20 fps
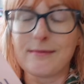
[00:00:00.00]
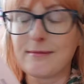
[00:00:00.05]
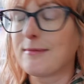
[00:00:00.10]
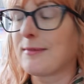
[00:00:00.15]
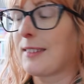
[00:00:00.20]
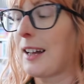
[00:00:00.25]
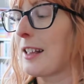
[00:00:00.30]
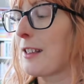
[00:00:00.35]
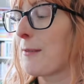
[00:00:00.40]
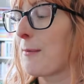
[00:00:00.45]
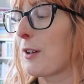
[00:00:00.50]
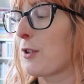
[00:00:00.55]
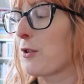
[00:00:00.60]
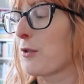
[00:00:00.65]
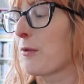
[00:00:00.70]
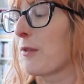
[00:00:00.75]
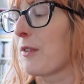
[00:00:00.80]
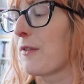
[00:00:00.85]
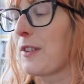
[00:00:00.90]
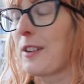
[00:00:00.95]
That's my
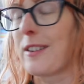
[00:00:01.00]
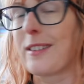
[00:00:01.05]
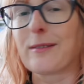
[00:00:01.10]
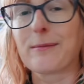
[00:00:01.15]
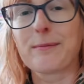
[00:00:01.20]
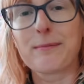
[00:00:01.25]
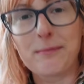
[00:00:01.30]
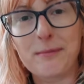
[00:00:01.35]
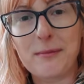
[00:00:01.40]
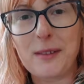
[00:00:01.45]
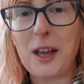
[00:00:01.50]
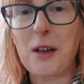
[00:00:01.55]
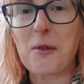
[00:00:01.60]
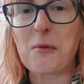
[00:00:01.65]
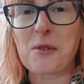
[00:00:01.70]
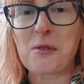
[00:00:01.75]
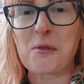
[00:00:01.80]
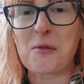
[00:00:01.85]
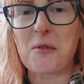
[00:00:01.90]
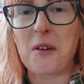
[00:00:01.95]
short review. It
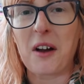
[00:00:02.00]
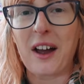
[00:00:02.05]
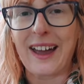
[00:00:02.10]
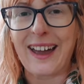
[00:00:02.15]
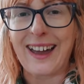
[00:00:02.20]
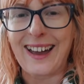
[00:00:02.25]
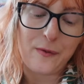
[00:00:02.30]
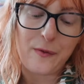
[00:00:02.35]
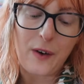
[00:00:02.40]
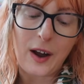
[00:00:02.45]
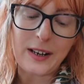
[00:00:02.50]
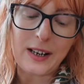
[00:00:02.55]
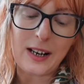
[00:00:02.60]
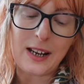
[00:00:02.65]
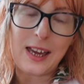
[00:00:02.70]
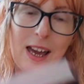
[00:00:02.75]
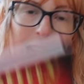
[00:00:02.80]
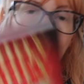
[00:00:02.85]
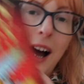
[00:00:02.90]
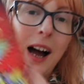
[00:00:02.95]
was all right.
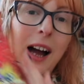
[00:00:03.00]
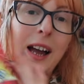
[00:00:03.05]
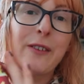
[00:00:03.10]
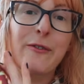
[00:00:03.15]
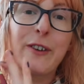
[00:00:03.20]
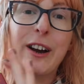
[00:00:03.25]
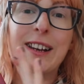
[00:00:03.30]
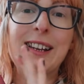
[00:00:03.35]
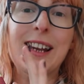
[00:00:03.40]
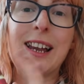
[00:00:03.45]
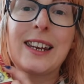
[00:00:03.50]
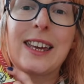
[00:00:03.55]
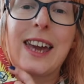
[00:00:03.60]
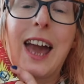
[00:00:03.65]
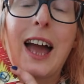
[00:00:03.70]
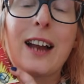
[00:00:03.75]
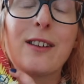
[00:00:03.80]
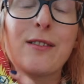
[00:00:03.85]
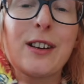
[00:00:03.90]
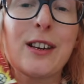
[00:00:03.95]
Finally, I read Lenny
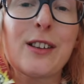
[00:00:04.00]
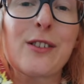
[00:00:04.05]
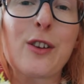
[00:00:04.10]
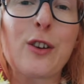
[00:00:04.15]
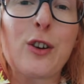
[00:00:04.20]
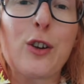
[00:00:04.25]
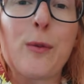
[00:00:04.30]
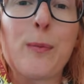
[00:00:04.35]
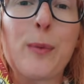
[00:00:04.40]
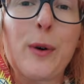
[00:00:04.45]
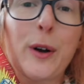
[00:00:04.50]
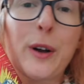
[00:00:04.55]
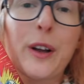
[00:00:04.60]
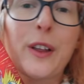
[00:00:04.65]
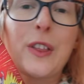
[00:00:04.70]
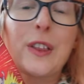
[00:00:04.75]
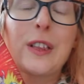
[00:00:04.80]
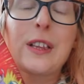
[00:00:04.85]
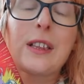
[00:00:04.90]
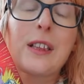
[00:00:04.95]
Henry's new book.
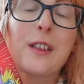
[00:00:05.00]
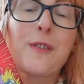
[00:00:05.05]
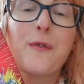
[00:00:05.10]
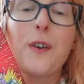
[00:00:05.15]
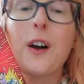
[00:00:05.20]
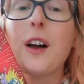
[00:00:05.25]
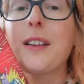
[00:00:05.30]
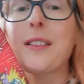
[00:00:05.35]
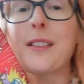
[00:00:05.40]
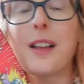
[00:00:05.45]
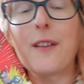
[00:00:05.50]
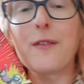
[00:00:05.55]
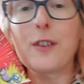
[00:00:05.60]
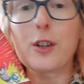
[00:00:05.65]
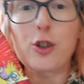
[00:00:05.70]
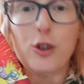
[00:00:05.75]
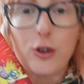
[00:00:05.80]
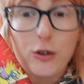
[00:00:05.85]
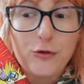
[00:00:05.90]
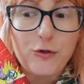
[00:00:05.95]
This is his first ever
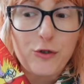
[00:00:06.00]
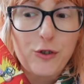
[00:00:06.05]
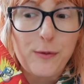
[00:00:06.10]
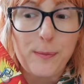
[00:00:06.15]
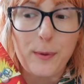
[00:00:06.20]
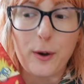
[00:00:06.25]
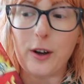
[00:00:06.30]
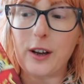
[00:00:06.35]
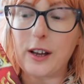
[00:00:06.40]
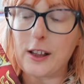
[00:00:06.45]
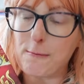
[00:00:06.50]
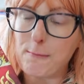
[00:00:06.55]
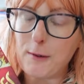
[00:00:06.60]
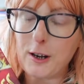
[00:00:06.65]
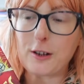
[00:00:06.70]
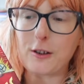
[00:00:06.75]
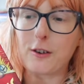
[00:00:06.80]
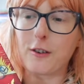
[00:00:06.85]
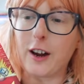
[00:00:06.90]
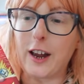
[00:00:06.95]
children's book. It's
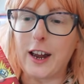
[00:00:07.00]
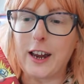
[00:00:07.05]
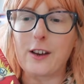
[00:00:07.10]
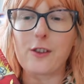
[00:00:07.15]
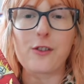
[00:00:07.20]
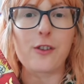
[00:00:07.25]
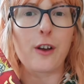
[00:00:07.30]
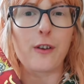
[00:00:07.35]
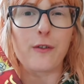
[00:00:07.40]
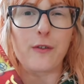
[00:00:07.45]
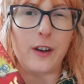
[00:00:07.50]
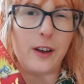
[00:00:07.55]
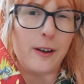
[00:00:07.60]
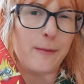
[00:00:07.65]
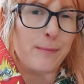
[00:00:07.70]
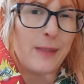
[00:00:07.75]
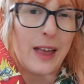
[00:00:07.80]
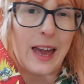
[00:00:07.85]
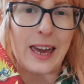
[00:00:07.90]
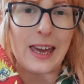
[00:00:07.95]
middle grade, so
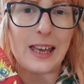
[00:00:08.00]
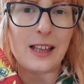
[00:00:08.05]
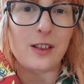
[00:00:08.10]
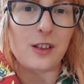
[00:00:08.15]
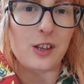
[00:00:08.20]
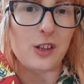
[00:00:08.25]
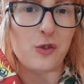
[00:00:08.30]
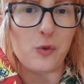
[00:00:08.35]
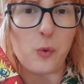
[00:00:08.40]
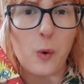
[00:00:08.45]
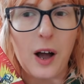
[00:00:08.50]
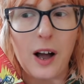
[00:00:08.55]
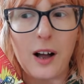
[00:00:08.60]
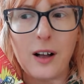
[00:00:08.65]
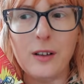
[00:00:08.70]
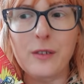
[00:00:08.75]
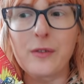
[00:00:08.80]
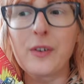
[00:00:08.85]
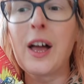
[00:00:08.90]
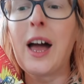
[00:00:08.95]
for 8 to
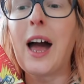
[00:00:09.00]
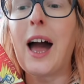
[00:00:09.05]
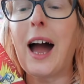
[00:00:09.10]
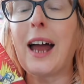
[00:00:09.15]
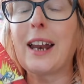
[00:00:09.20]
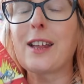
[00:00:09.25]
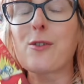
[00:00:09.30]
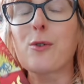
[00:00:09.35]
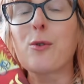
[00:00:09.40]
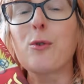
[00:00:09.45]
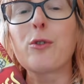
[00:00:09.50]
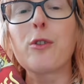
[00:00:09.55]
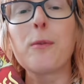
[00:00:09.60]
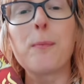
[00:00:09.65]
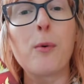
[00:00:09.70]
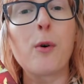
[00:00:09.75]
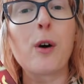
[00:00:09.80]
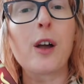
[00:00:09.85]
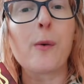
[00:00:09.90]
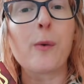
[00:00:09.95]
12, and it's called The
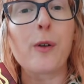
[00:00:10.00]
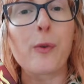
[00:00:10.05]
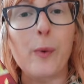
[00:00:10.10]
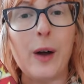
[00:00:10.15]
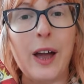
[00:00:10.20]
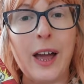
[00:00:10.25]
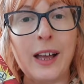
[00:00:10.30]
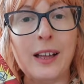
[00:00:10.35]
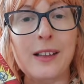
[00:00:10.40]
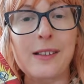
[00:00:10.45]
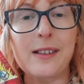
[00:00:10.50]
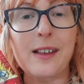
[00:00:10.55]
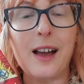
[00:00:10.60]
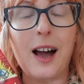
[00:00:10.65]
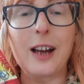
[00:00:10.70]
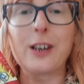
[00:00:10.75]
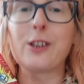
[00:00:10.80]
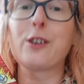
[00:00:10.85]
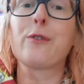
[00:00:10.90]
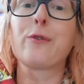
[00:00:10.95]
Boy with Wings.
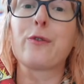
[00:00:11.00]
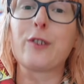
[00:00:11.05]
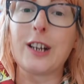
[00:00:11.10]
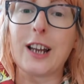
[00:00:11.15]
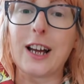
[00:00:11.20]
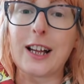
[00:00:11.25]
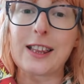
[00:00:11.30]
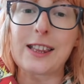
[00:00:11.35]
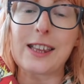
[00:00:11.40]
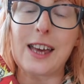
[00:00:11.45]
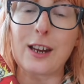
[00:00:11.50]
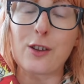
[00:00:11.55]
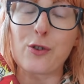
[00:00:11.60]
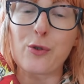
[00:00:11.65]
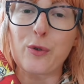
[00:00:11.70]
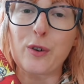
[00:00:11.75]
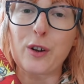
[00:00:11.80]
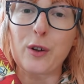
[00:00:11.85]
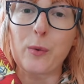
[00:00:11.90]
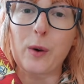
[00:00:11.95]
I do freelance
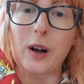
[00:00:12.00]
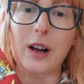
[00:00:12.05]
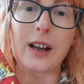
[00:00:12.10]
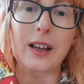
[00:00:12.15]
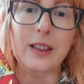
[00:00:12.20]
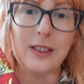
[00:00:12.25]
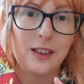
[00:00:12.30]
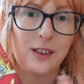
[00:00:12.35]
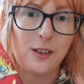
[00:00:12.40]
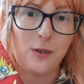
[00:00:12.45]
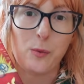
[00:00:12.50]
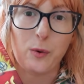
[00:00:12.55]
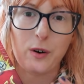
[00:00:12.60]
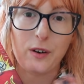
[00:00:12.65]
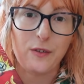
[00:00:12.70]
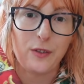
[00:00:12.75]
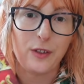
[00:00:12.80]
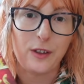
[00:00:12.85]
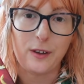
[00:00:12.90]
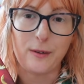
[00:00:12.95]
editorial work, and this is one
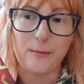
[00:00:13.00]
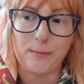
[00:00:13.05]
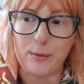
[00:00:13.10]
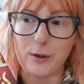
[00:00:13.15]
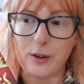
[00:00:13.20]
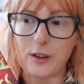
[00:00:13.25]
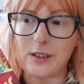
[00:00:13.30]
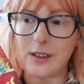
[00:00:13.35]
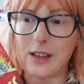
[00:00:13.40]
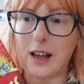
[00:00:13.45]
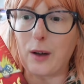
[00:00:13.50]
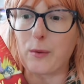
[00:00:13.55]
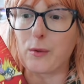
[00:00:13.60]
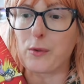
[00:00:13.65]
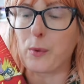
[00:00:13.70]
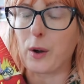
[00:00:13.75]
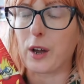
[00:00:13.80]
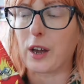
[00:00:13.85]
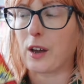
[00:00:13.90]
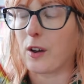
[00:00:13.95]
of the books that I was
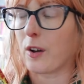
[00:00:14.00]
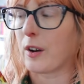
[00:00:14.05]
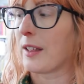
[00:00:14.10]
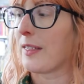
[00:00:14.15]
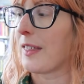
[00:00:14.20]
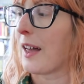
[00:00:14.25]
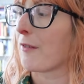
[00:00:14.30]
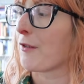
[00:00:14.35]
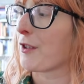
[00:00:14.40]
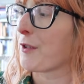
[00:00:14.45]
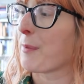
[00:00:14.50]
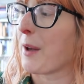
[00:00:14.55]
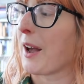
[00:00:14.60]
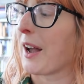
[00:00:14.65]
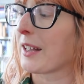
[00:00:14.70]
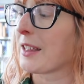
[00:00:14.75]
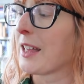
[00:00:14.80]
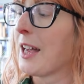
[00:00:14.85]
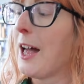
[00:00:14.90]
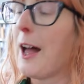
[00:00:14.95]
working on in that
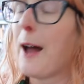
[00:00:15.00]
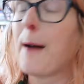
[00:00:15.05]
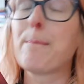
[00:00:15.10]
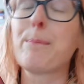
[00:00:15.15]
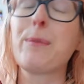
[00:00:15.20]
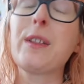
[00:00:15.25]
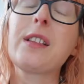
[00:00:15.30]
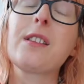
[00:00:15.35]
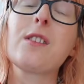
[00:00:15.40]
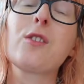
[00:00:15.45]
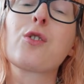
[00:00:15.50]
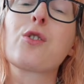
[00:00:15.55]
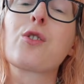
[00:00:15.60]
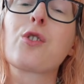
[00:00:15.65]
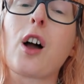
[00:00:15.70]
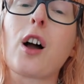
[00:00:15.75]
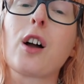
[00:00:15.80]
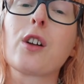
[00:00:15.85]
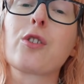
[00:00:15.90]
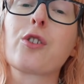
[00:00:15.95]
respect. And this is
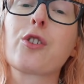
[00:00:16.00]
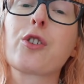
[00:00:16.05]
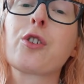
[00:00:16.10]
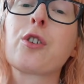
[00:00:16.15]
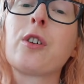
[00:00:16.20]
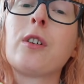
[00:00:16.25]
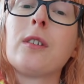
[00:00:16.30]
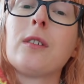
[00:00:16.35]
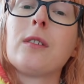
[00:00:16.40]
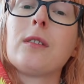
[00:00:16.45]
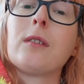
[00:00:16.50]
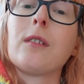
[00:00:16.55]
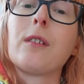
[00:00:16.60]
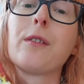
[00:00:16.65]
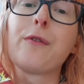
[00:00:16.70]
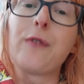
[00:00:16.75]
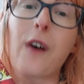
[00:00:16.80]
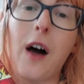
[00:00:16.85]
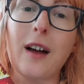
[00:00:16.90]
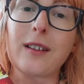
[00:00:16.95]
such
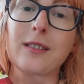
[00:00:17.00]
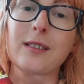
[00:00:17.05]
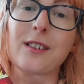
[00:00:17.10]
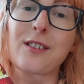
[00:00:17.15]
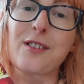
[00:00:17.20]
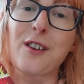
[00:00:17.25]
fun.